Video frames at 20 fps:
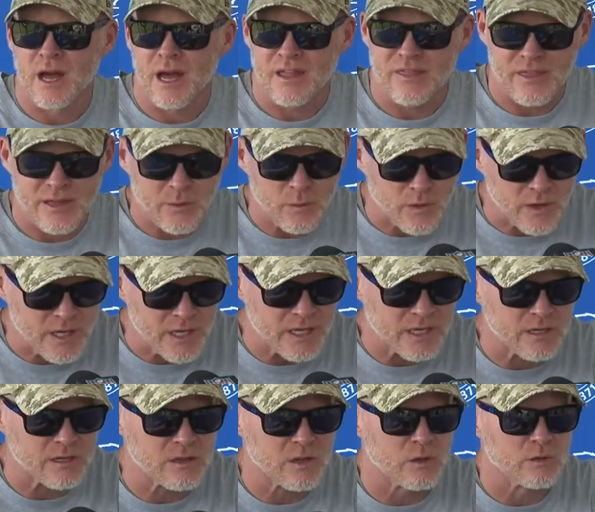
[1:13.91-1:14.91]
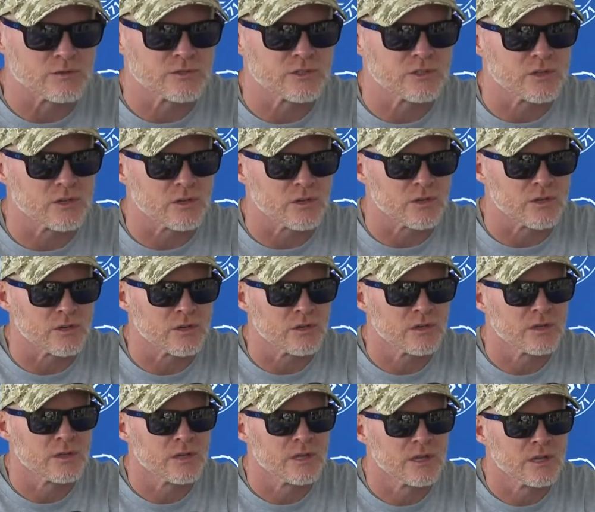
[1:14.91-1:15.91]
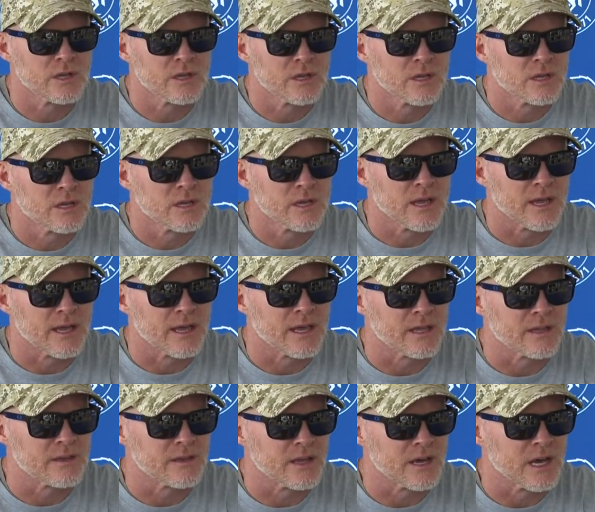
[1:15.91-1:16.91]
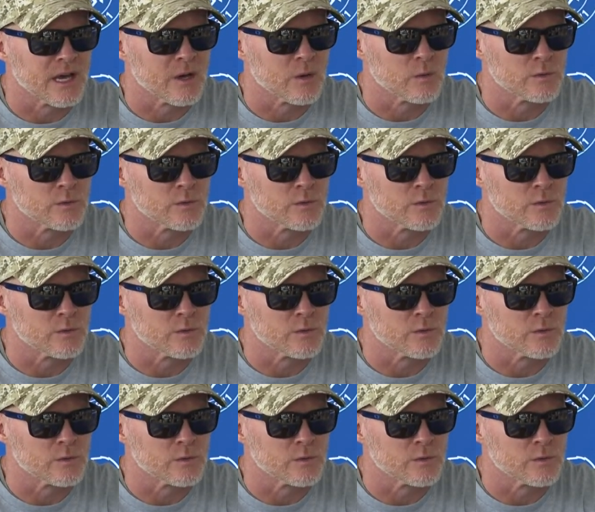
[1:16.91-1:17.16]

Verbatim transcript: I think we're getting closer, and uh,